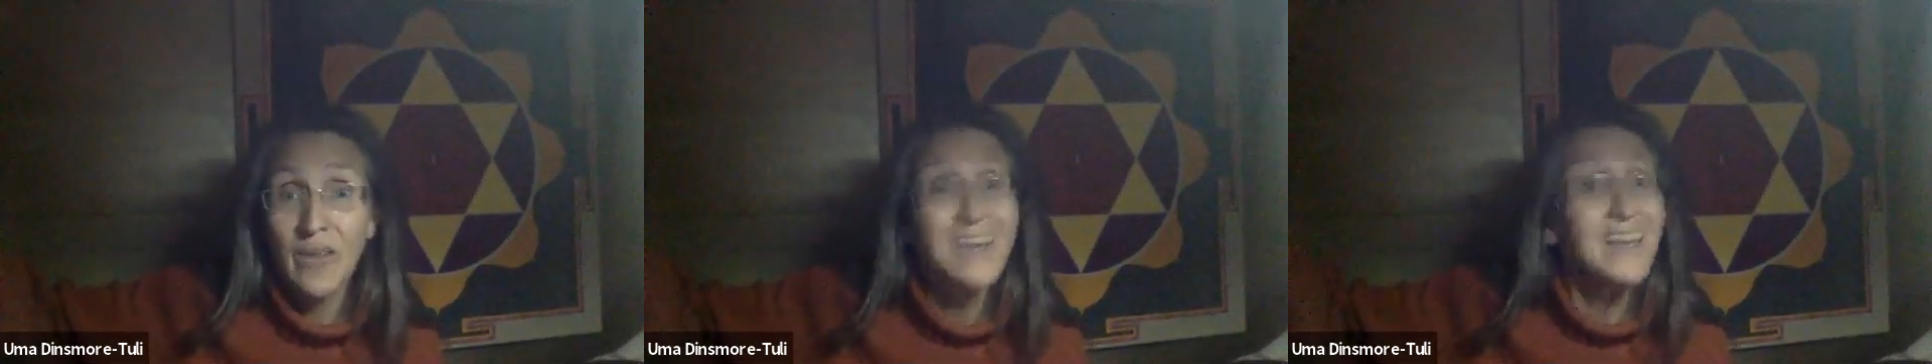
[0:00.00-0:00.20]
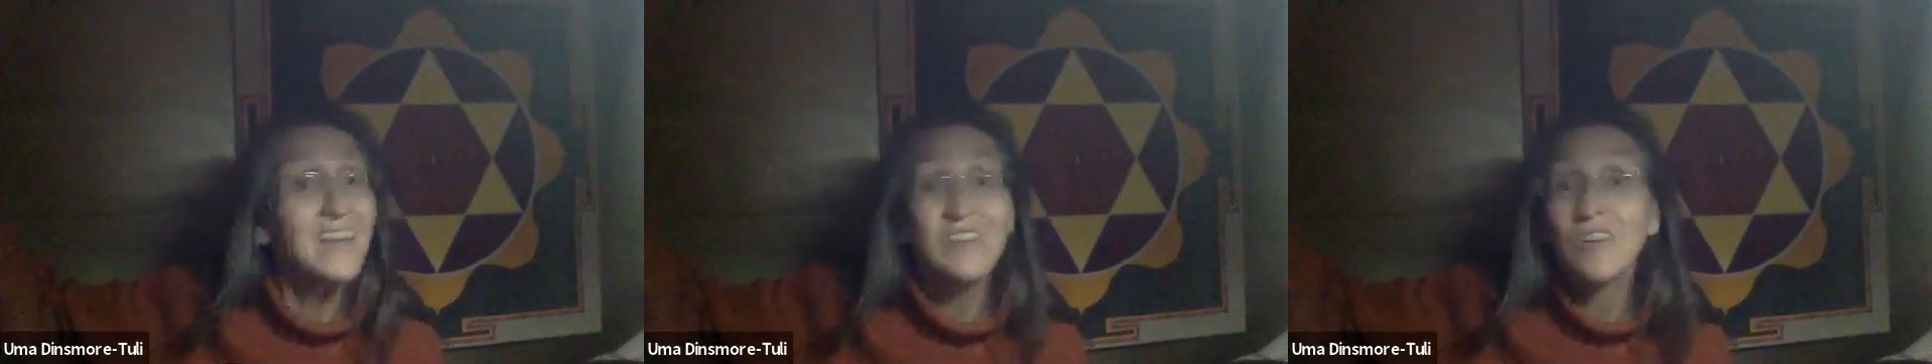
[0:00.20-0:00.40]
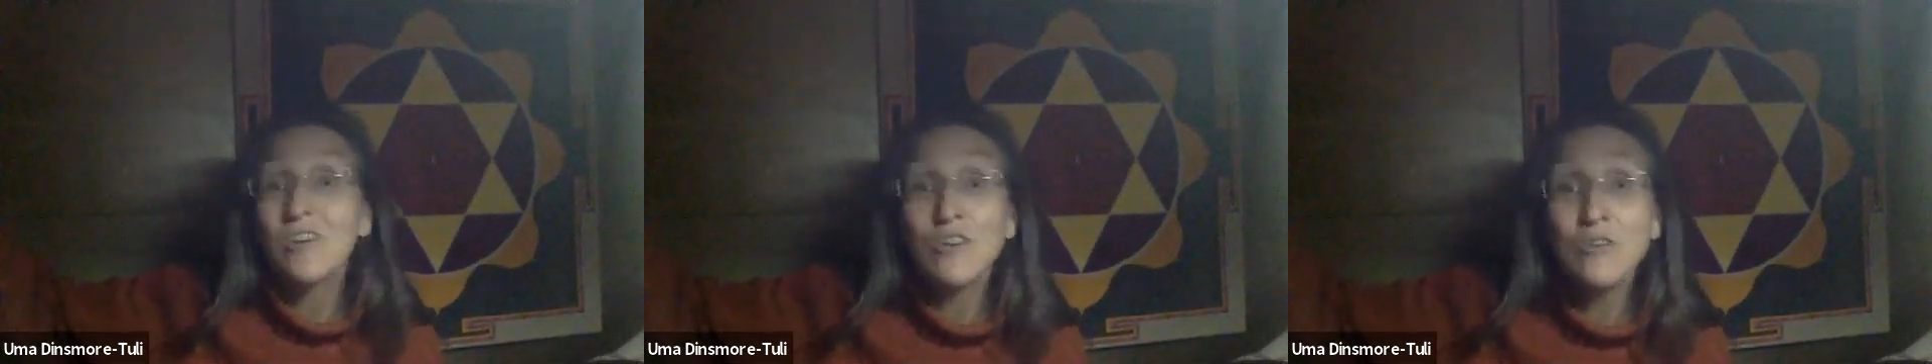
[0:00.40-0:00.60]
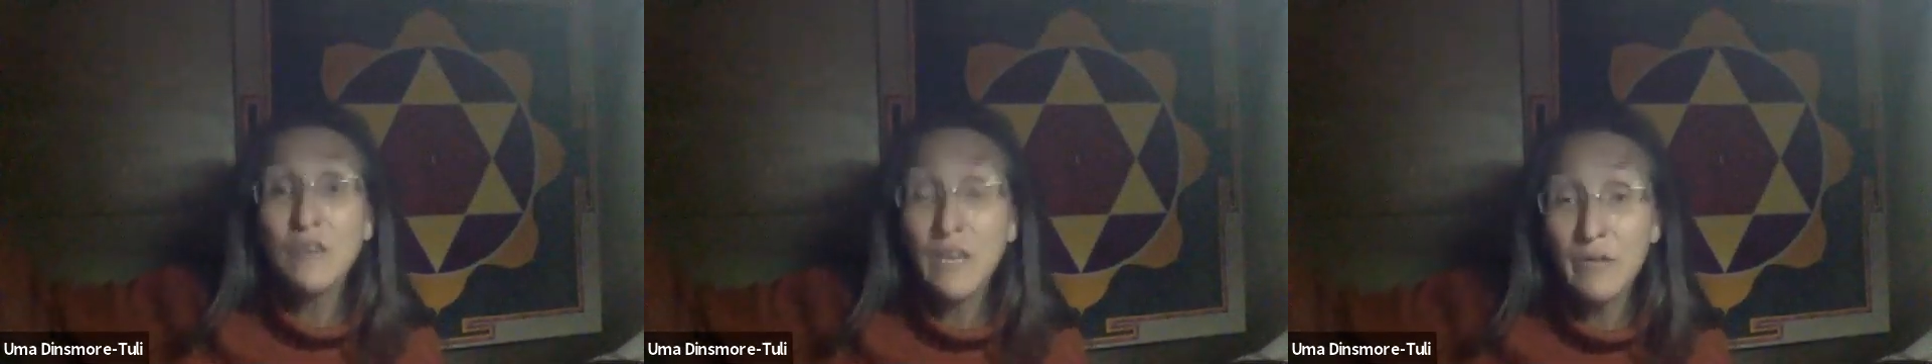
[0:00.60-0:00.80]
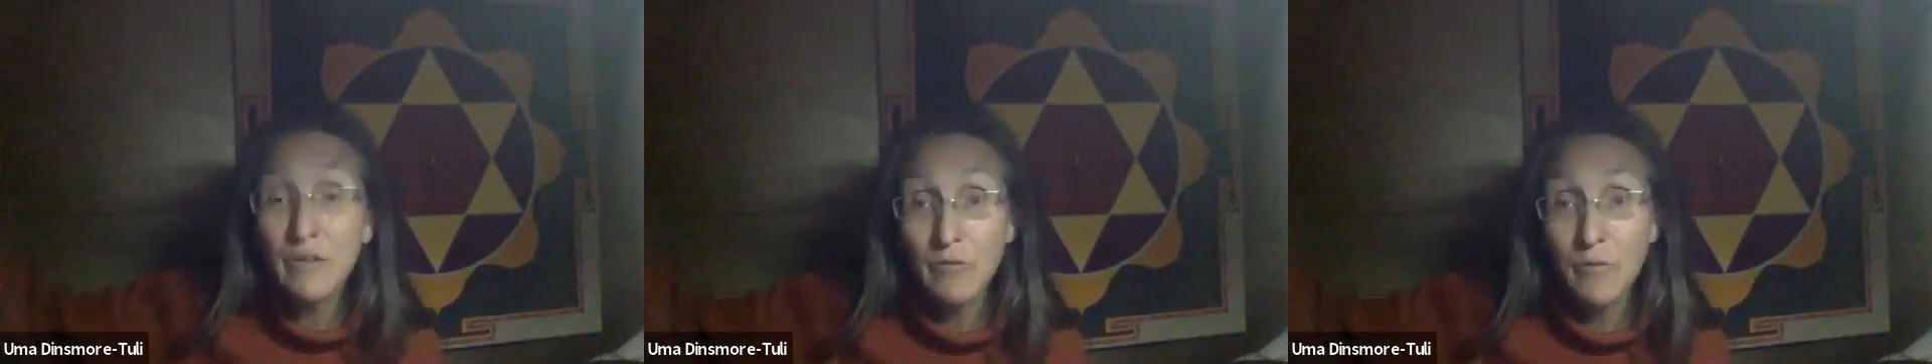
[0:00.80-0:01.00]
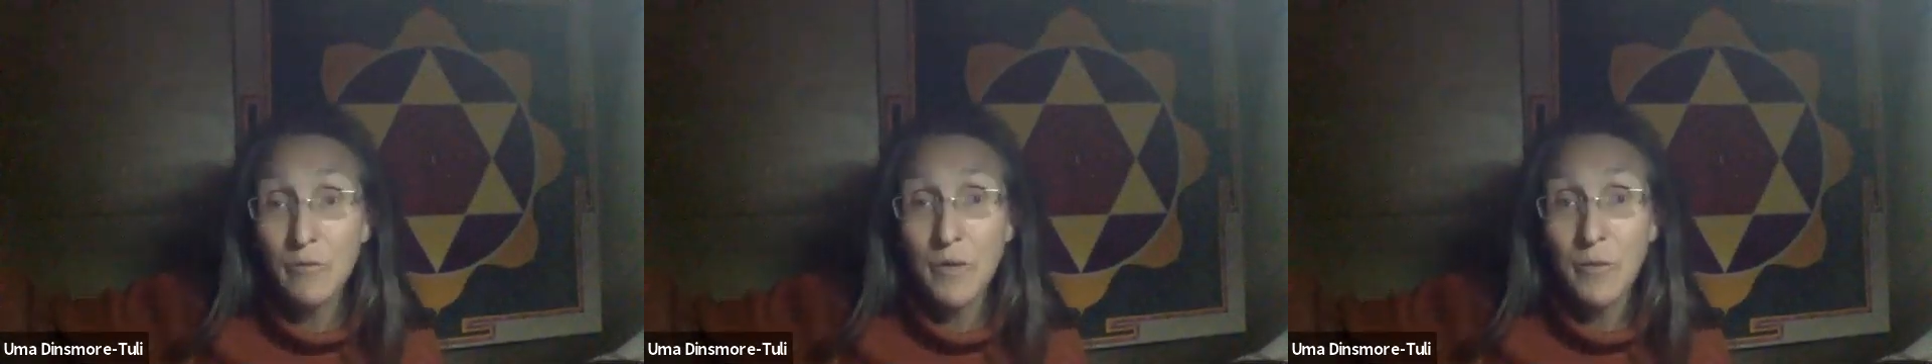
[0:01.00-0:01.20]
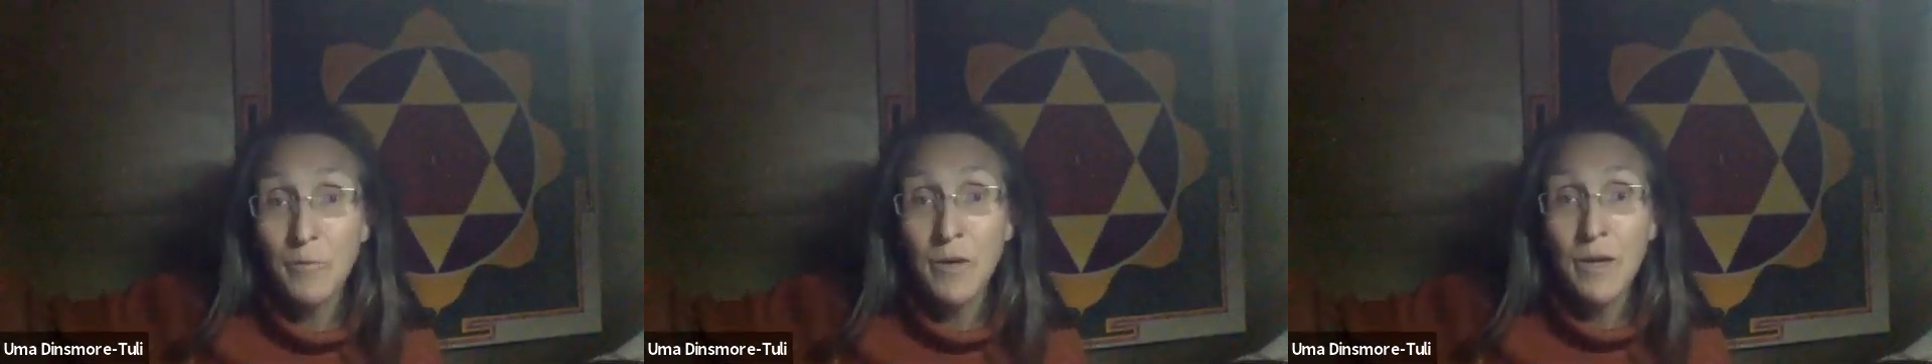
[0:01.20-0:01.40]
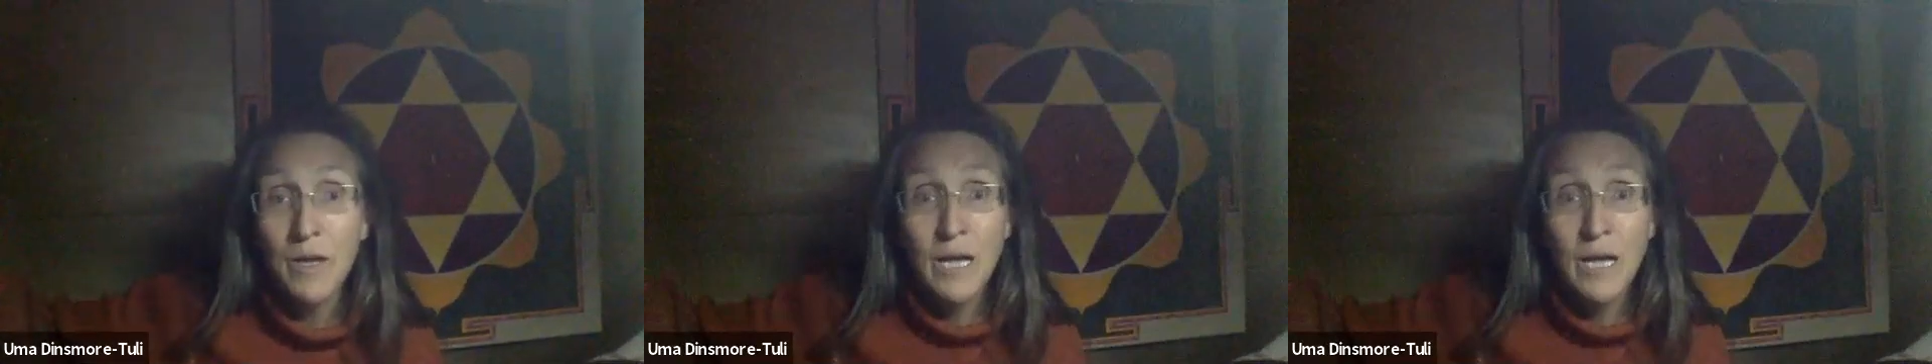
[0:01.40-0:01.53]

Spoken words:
and excluded from them.